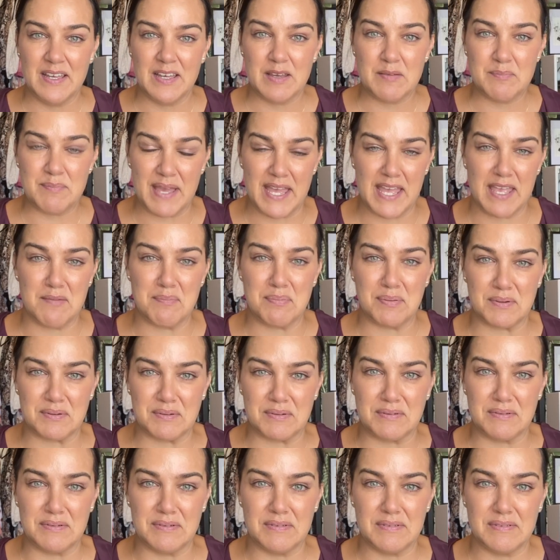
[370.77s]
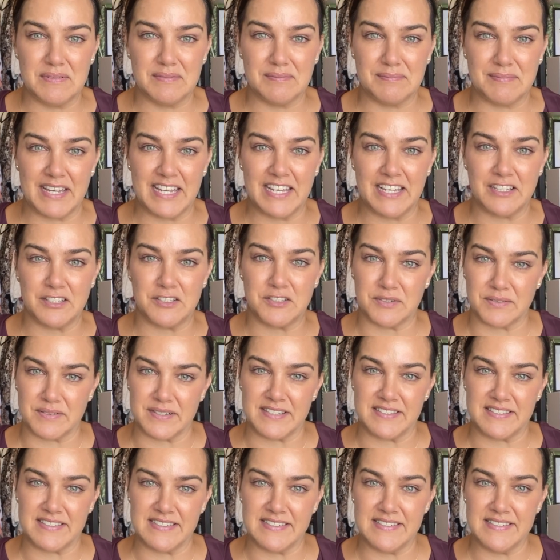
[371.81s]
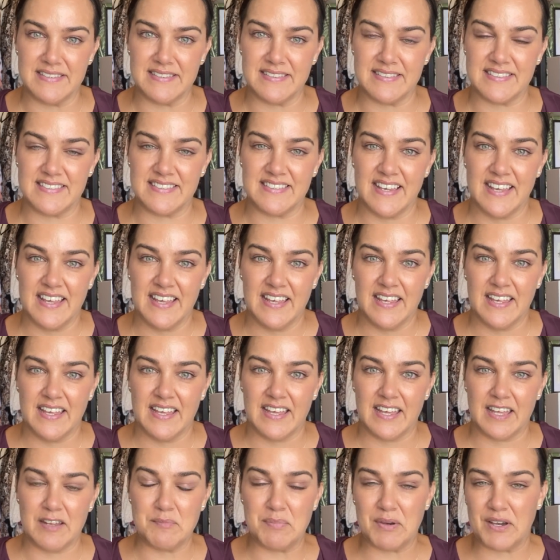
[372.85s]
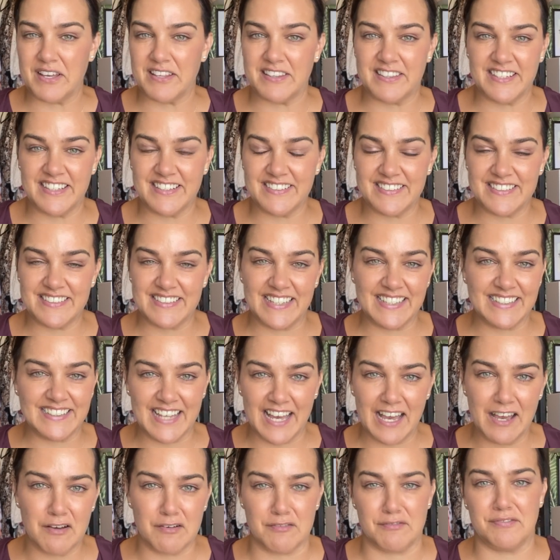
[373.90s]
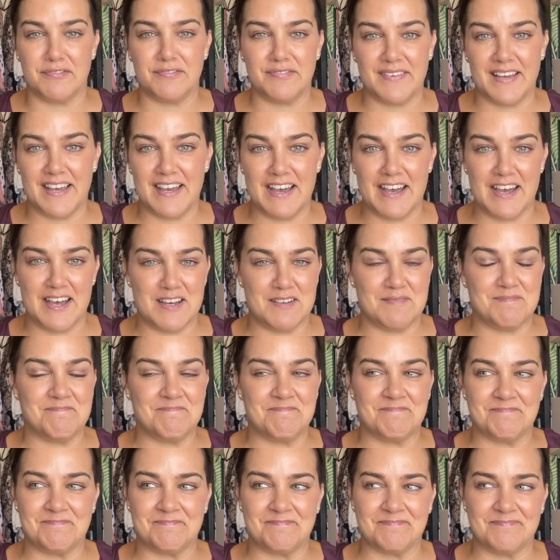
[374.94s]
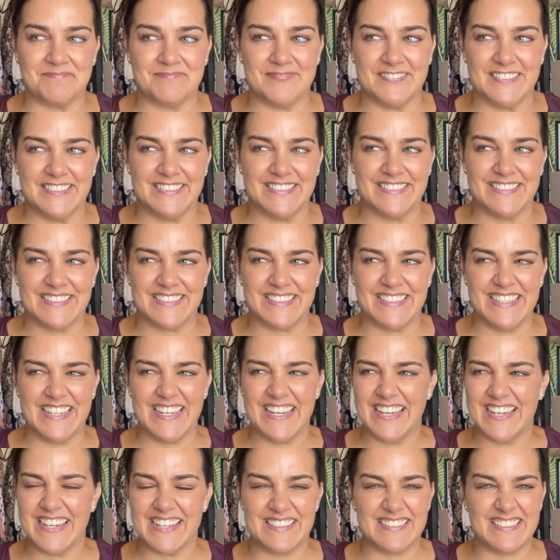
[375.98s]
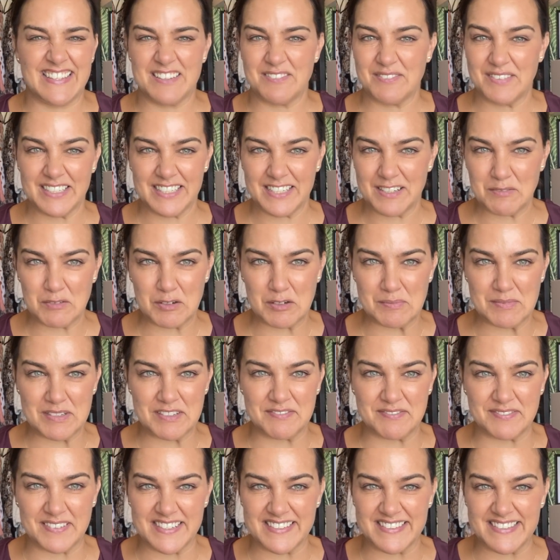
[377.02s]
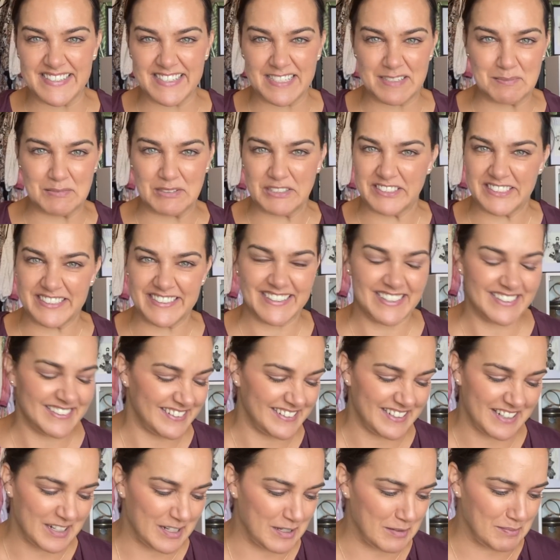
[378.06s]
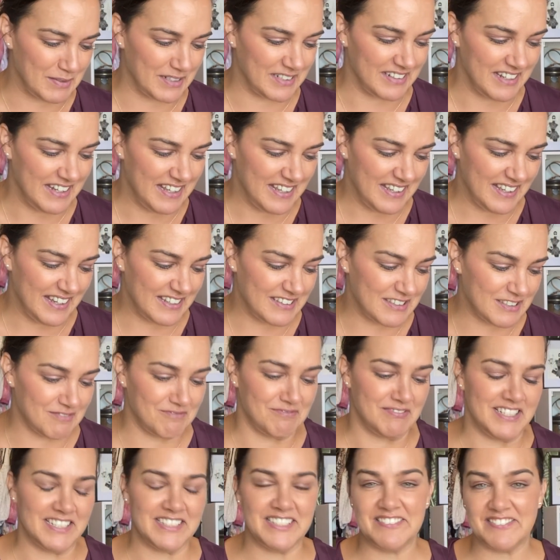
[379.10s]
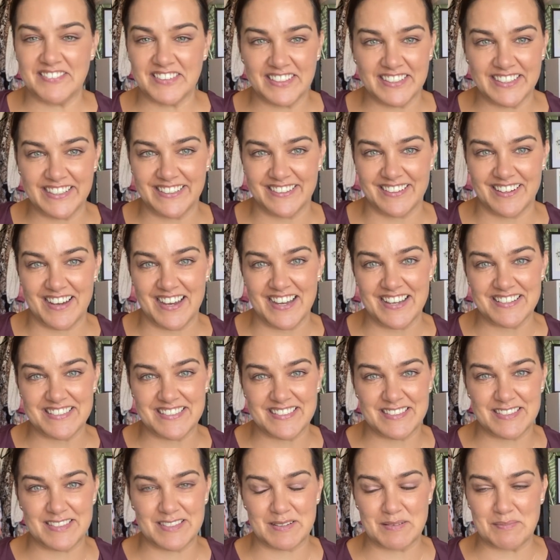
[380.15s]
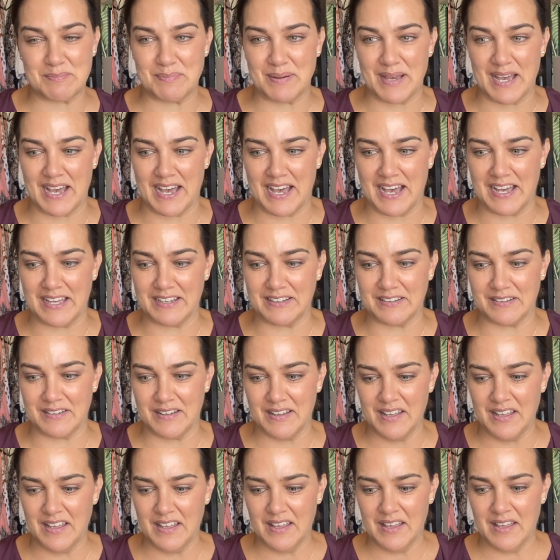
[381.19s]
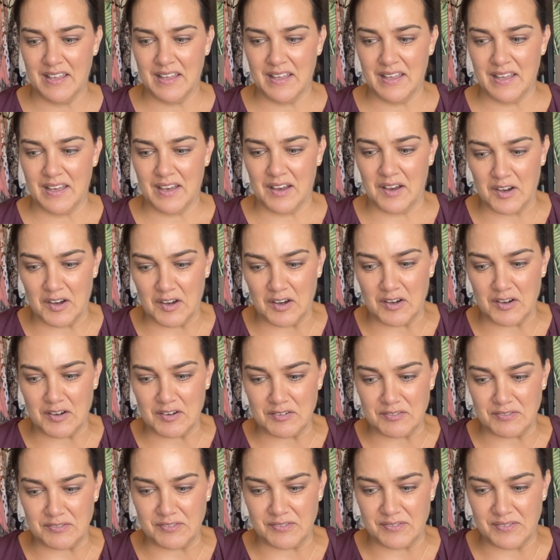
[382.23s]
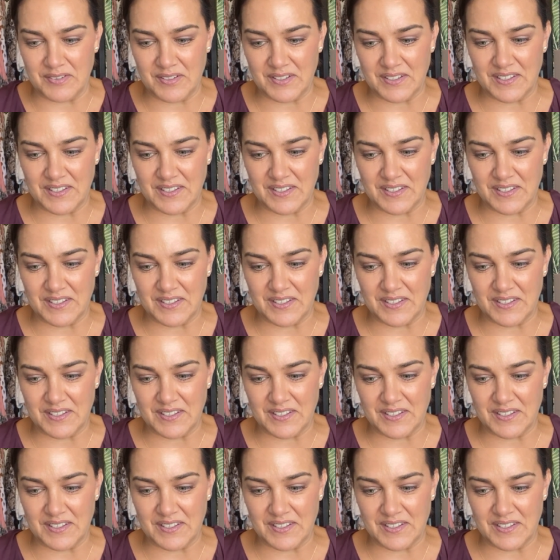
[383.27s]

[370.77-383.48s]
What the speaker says: people make choices and buy things that they love. Yeah, is that really warm and fuzzy and mushy? I don't know, but it's a really, really nice part of